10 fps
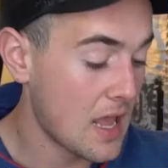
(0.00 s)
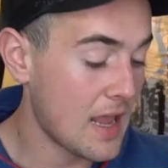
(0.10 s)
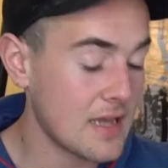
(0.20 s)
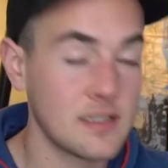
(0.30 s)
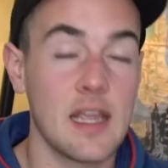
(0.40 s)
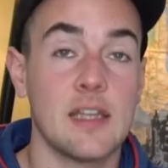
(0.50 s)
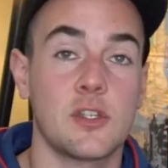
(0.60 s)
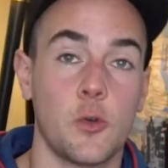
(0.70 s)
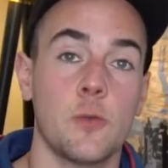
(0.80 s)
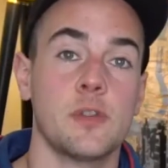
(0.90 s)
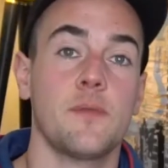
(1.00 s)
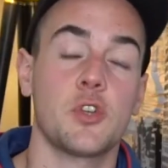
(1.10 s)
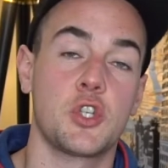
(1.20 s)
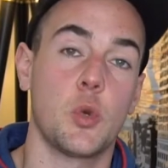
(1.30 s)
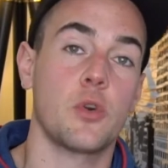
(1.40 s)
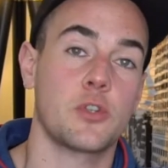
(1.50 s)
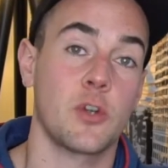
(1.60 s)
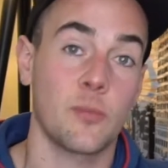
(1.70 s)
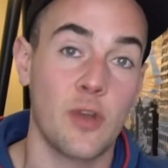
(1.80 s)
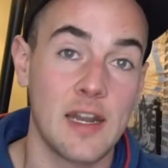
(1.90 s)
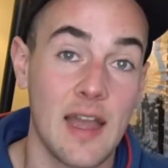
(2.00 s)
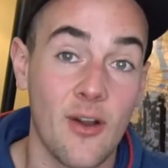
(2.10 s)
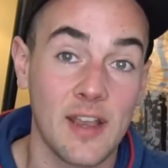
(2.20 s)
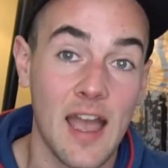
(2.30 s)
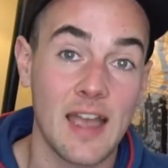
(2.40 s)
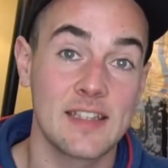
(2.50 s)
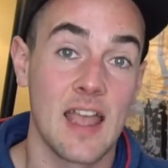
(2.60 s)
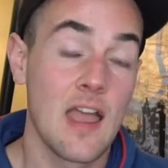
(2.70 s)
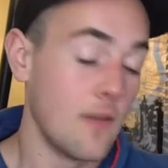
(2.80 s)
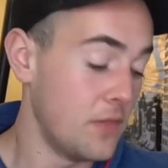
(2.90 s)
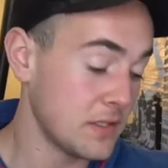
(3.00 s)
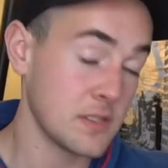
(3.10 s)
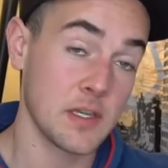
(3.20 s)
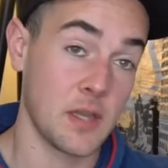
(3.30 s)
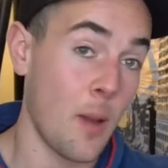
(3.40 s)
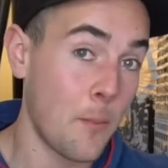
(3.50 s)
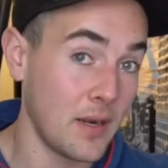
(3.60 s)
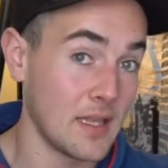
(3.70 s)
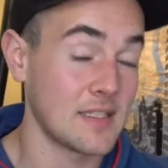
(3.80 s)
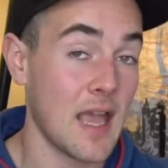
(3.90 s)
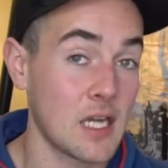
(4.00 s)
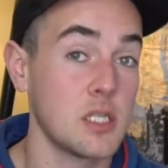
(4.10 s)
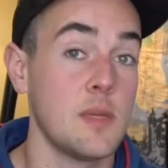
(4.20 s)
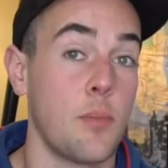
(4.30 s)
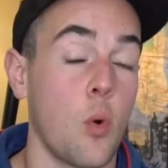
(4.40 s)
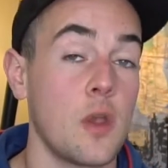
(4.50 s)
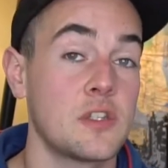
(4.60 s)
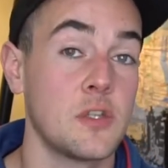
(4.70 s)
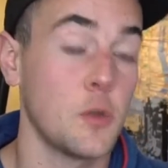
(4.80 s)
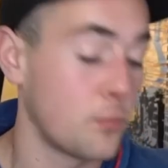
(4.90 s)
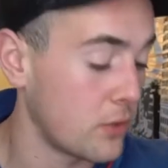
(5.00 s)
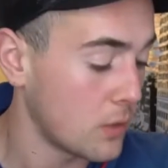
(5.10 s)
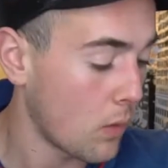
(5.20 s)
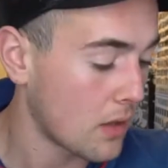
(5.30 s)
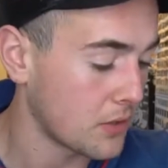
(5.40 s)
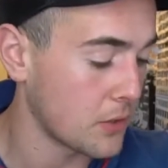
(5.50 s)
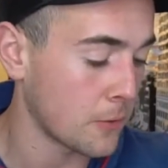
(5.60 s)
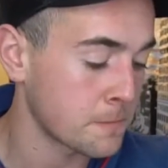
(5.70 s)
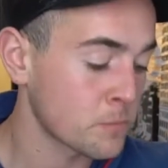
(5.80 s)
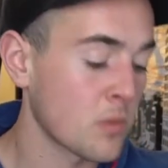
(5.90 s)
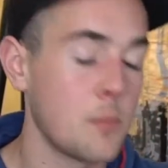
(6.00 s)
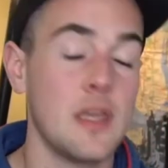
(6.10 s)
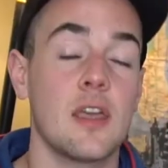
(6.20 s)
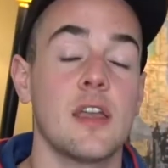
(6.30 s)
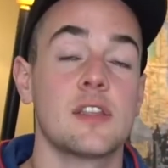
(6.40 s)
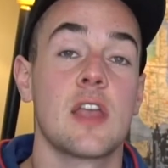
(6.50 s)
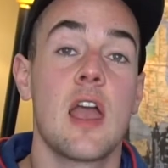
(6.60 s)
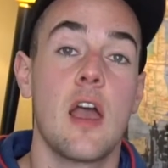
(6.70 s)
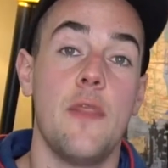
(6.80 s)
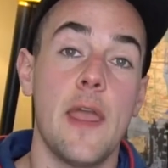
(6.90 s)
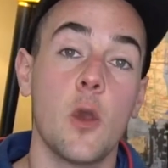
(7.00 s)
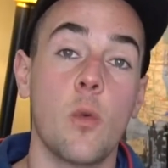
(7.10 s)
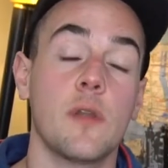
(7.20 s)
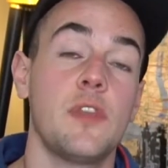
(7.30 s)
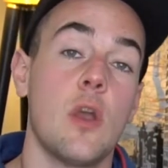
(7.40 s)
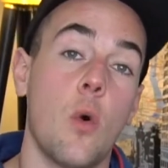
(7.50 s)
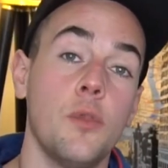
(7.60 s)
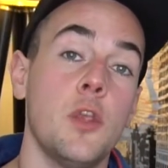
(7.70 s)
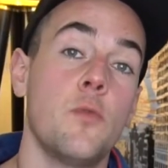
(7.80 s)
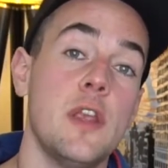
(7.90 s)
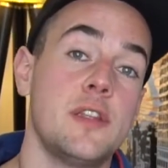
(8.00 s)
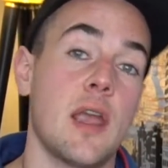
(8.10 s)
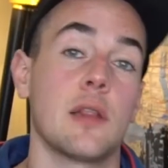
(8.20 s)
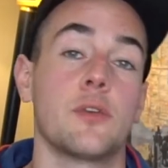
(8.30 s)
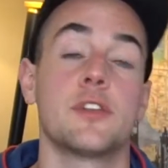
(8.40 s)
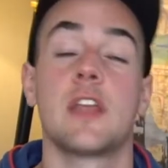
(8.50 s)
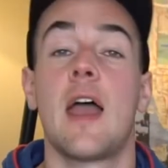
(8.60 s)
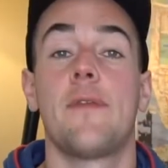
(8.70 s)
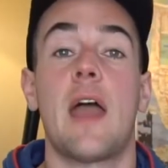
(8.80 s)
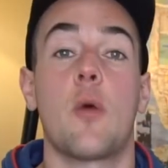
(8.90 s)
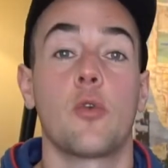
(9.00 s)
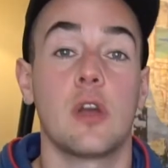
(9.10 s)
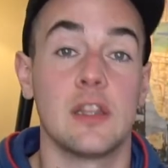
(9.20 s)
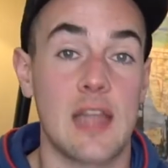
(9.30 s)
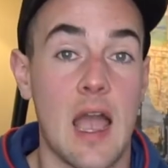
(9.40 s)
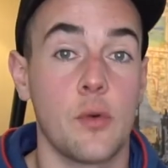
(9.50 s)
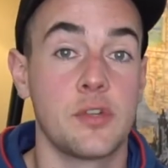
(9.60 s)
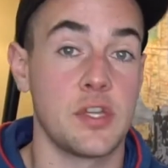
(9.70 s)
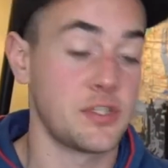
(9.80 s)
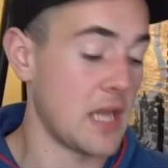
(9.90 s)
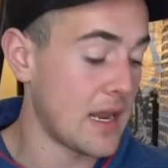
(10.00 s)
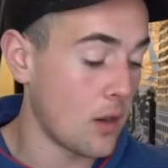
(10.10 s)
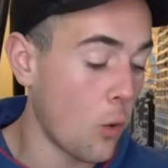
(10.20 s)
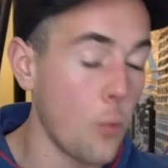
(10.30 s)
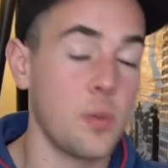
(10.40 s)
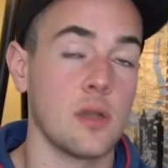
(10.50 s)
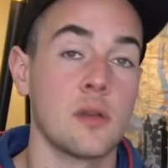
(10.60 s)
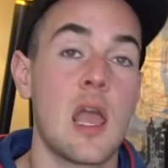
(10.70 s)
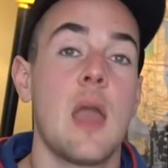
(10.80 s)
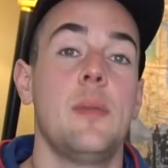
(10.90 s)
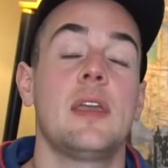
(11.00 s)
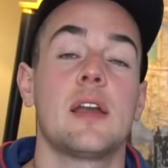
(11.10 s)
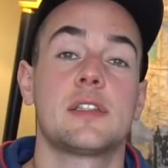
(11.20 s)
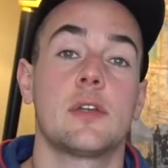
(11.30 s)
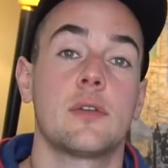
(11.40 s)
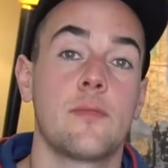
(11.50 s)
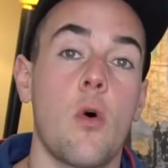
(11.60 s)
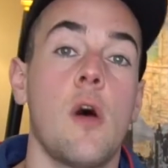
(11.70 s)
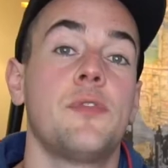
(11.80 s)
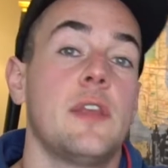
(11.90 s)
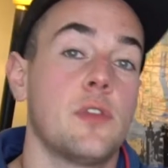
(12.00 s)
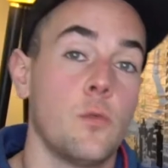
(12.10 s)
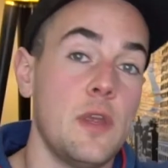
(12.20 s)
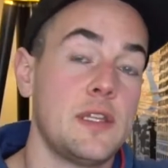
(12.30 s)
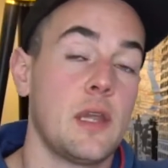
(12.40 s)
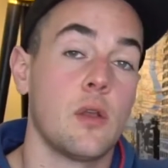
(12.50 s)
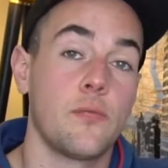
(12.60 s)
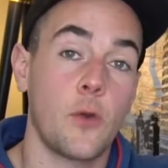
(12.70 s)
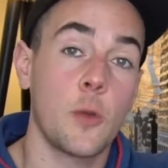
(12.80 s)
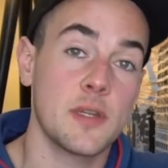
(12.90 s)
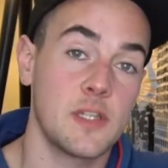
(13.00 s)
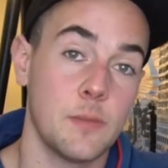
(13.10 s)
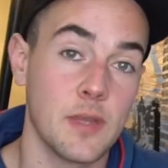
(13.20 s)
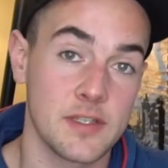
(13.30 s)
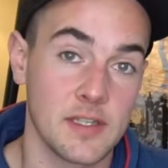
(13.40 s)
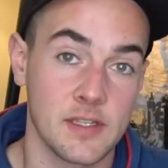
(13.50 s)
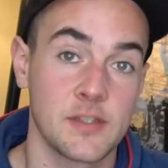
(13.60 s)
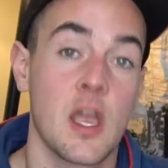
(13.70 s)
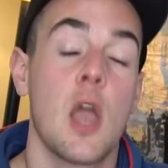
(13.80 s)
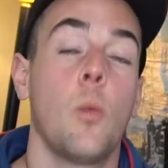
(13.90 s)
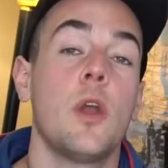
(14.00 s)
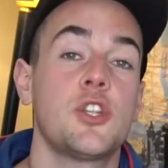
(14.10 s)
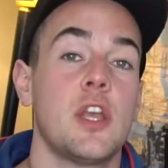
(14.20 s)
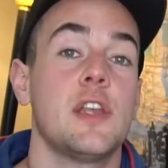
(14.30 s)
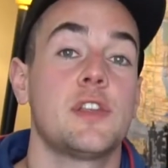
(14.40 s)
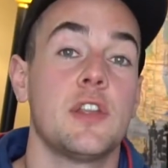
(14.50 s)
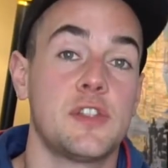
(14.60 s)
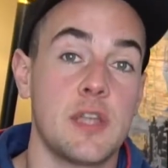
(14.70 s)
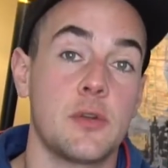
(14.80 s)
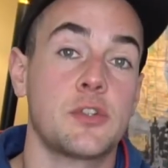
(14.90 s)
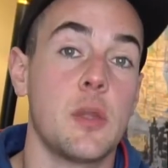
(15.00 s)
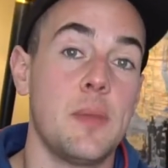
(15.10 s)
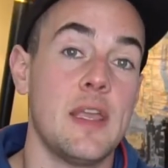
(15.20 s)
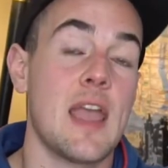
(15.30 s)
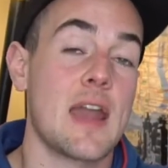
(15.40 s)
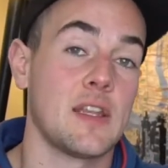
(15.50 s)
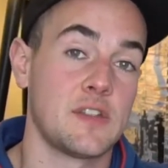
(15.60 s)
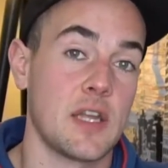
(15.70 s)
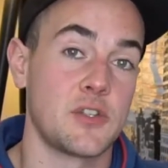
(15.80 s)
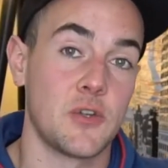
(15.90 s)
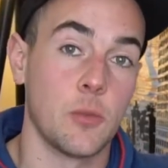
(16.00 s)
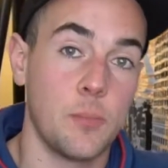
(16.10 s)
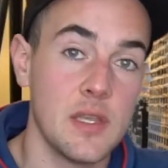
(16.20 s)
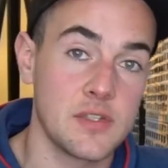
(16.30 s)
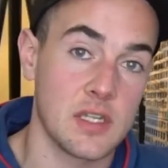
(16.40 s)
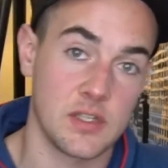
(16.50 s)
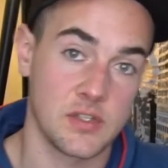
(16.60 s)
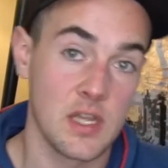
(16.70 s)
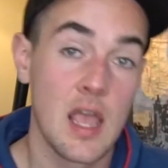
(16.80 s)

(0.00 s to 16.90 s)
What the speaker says: And in terms of the short term right now, guys, this is a company that's actually poised to do pretty well here because they are one of the only retailers that were allowed to stay open because they're involved in the retail pharmacy business, which is considered to be an essential business.